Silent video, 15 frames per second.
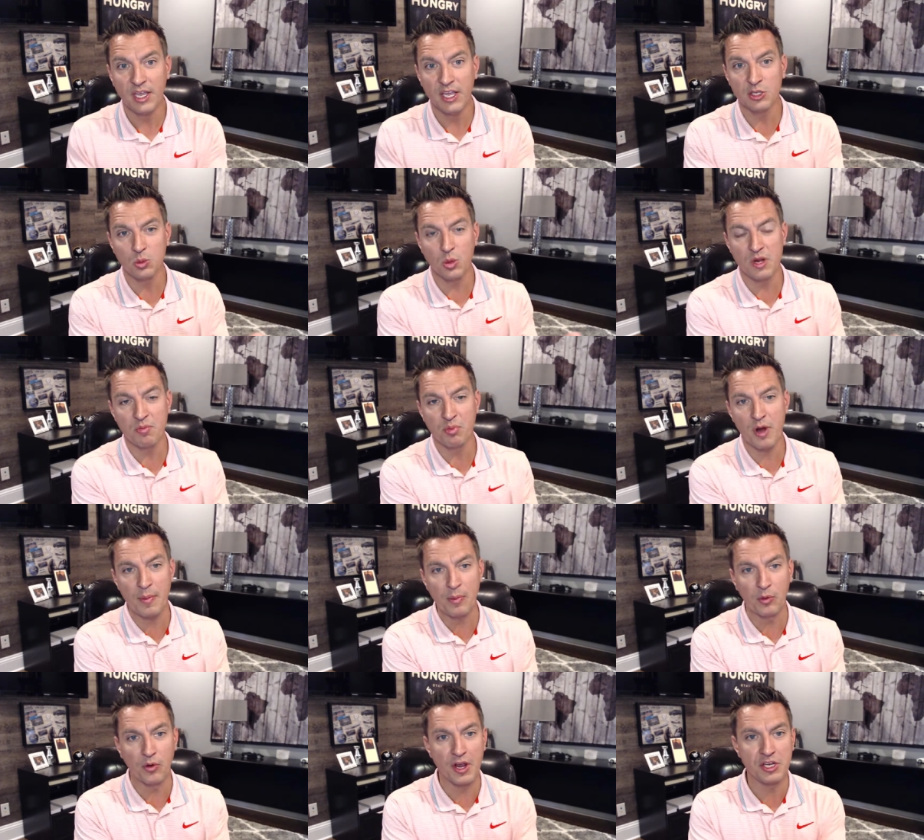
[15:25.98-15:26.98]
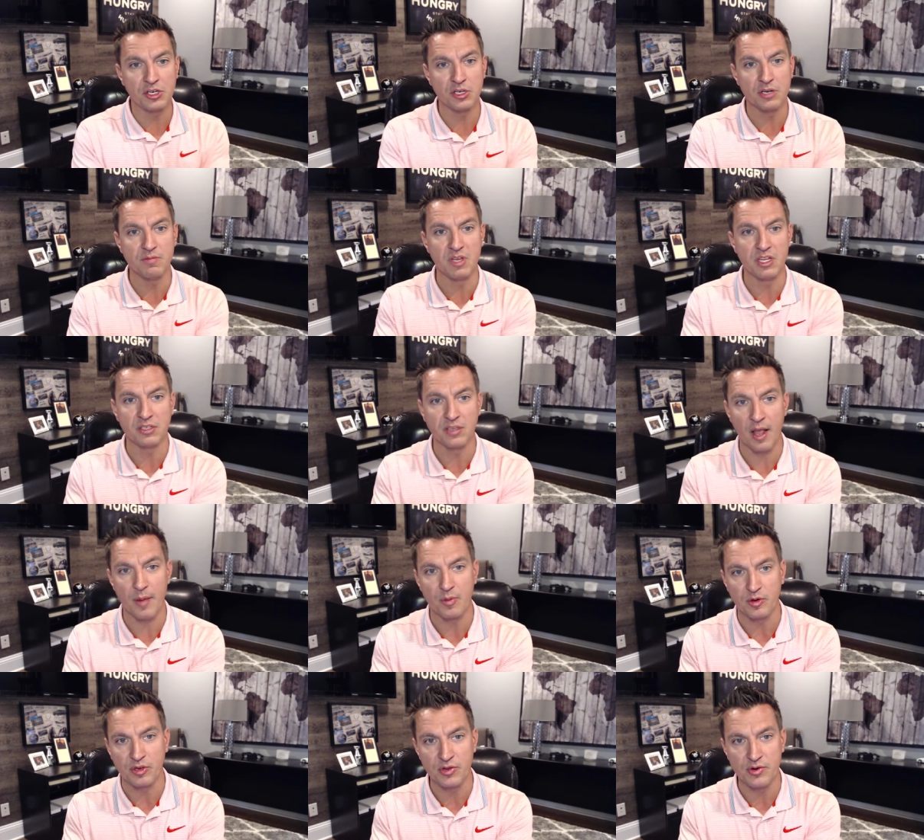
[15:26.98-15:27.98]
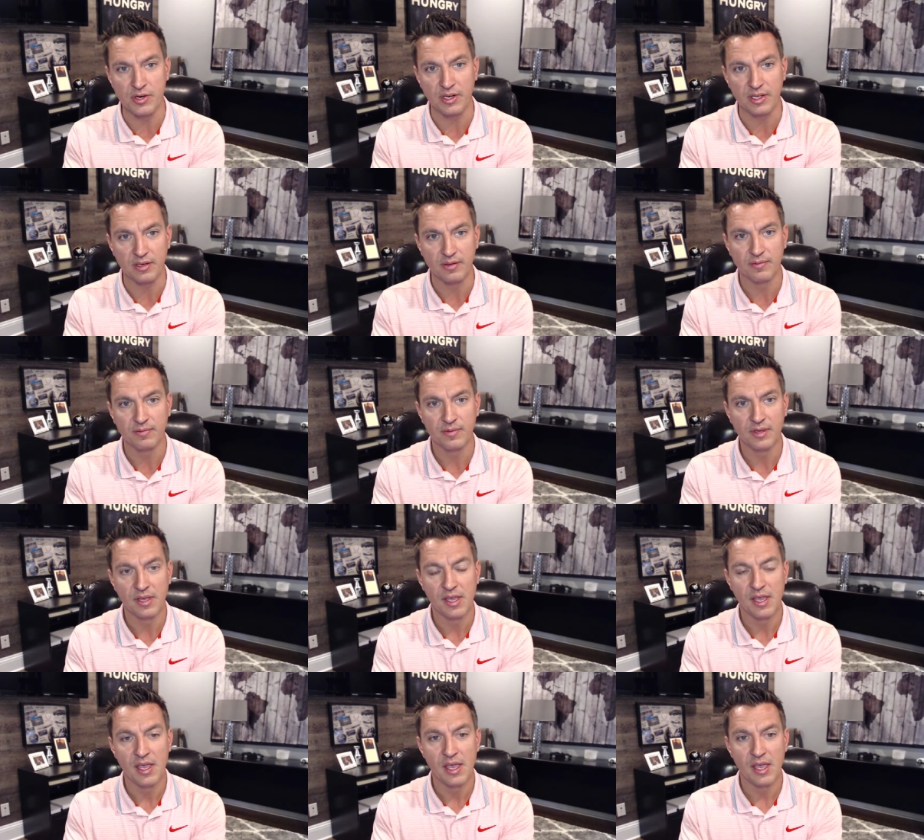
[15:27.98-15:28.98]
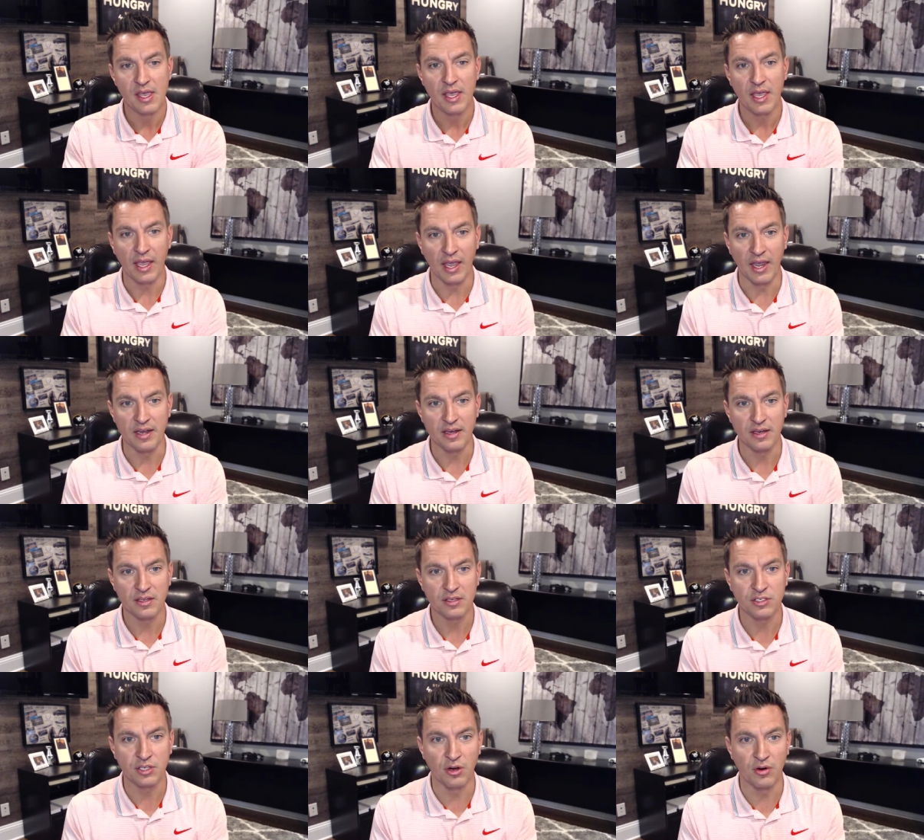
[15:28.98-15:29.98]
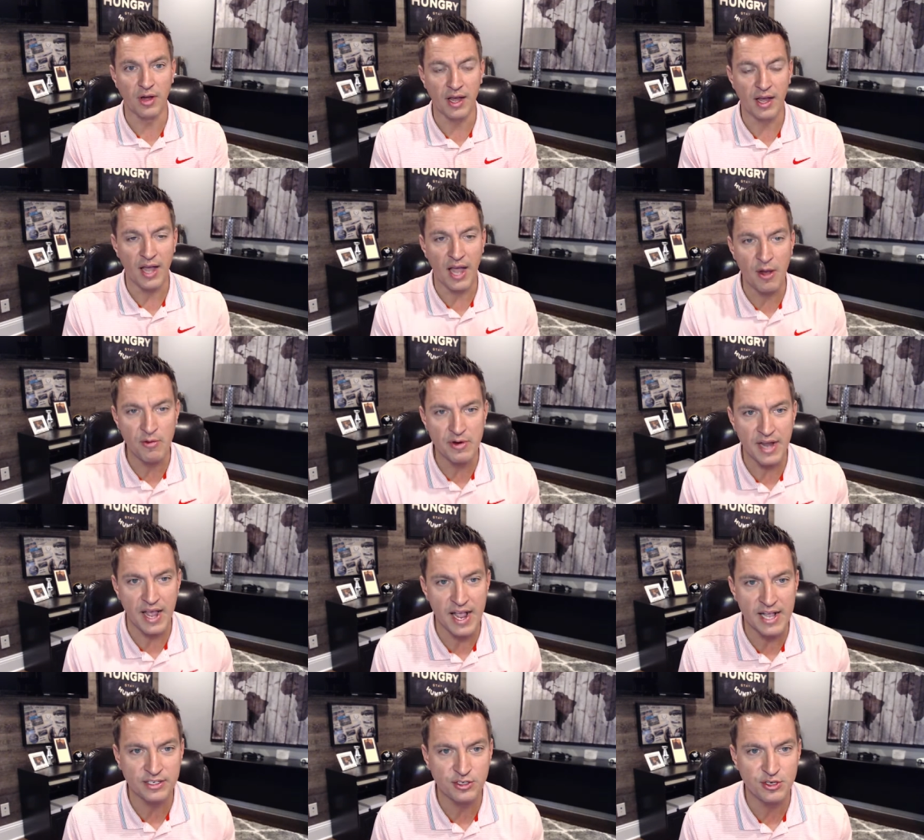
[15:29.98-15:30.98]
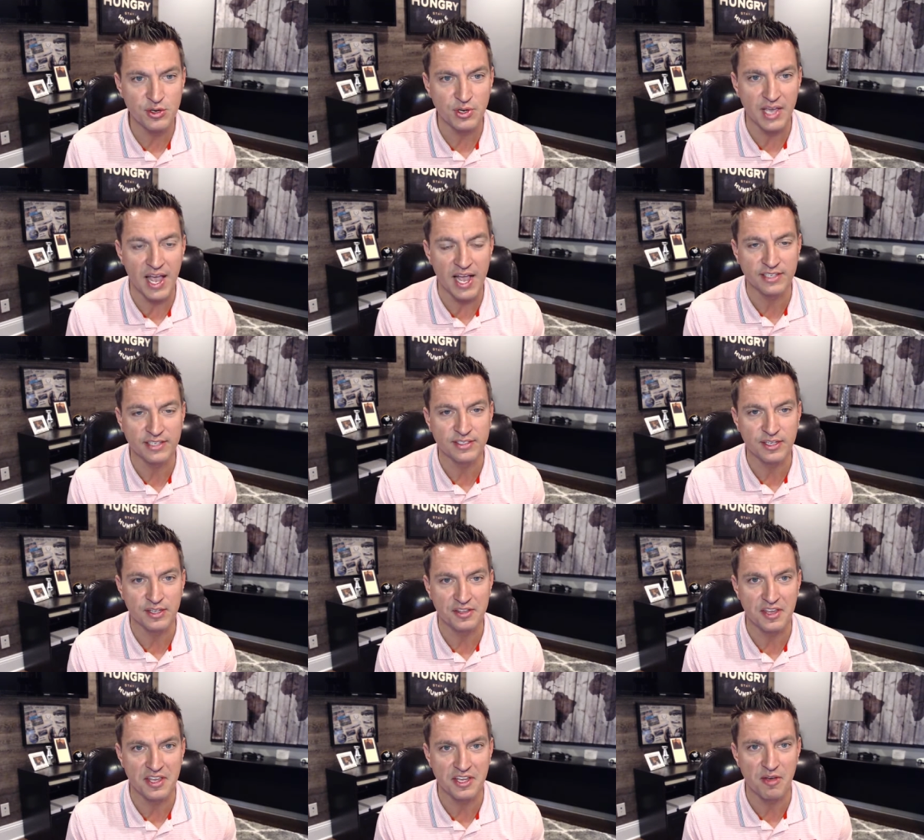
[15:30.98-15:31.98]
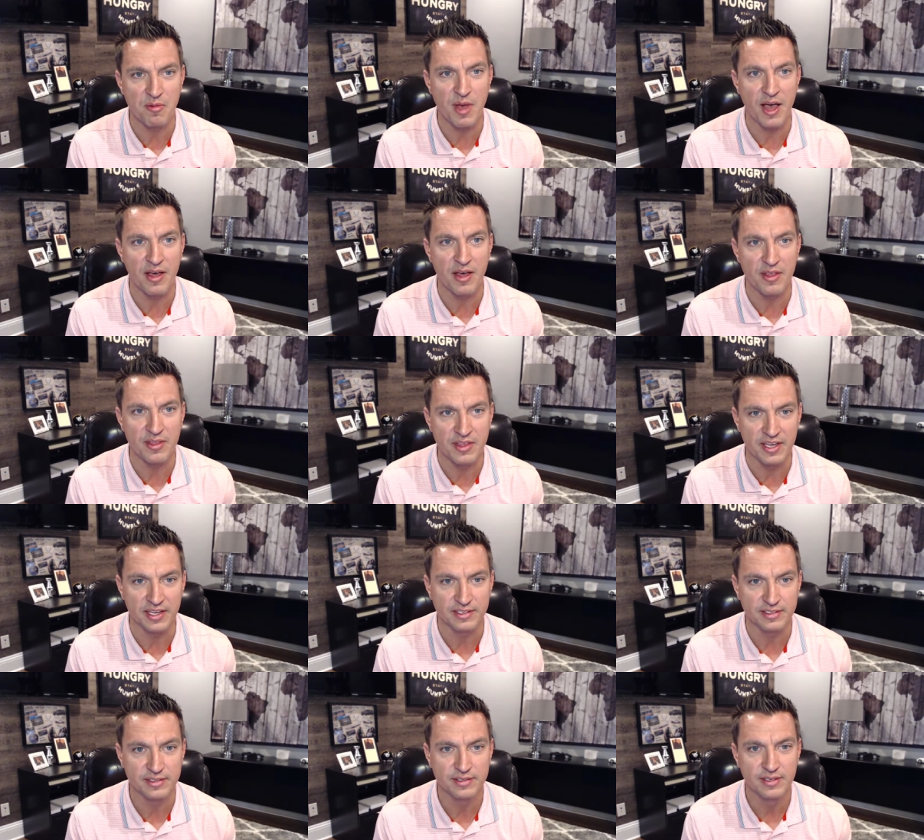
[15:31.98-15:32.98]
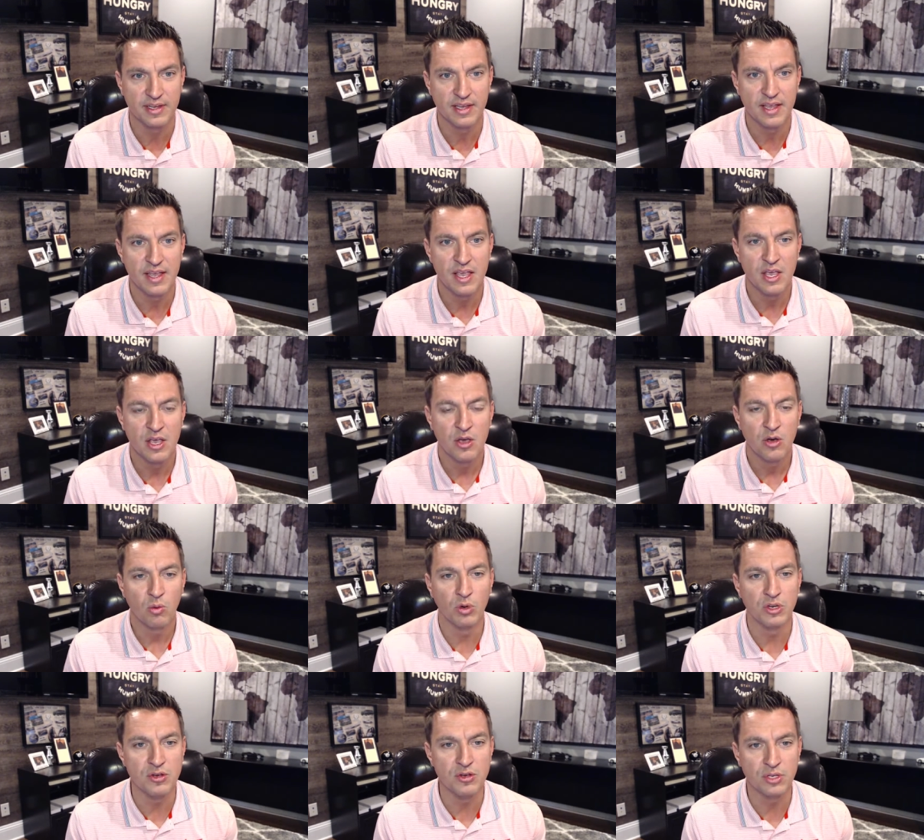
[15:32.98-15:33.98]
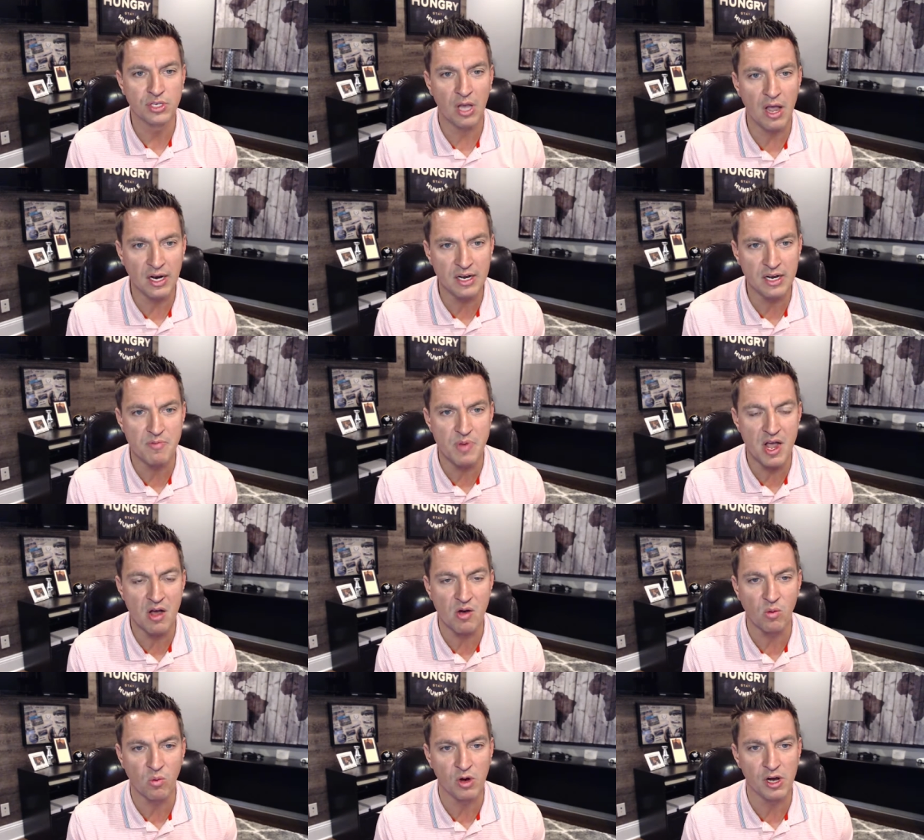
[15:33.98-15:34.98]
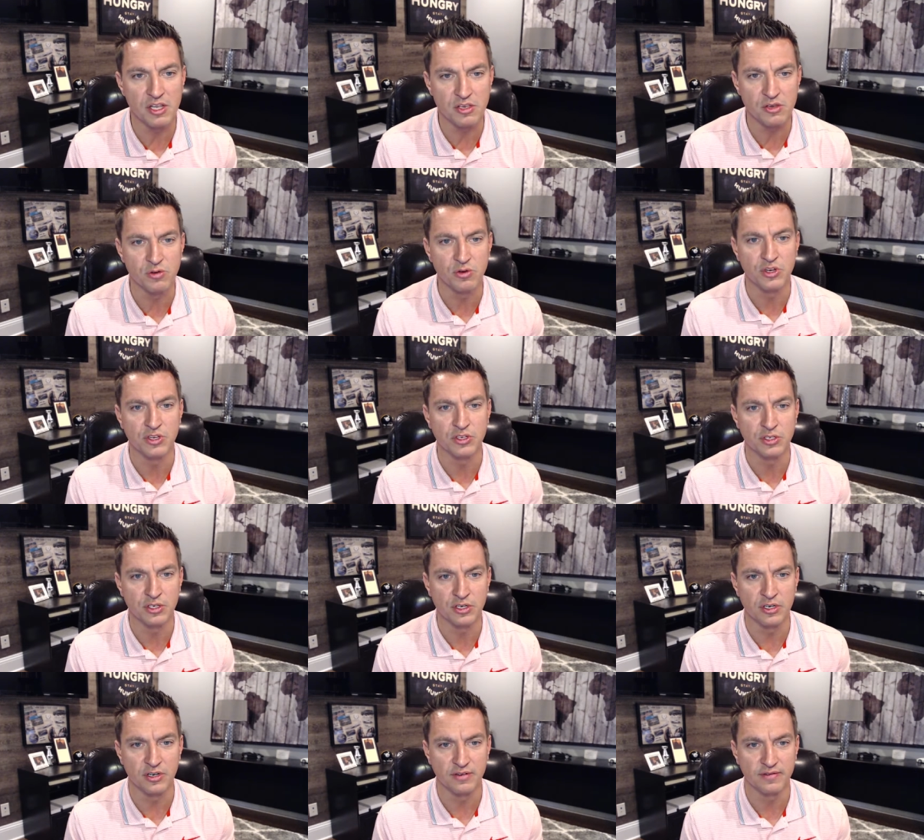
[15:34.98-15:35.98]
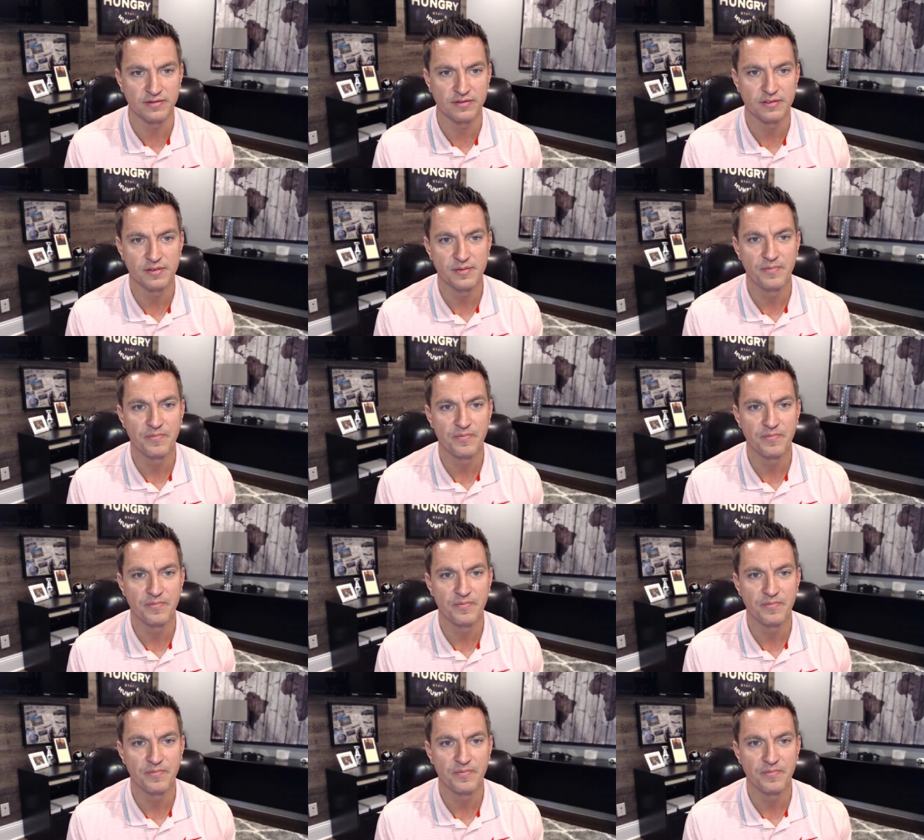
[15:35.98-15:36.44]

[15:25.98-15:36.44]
is when preparation meets opportunity. And so I would ask you guys to think about this. When you talk about what you deserve,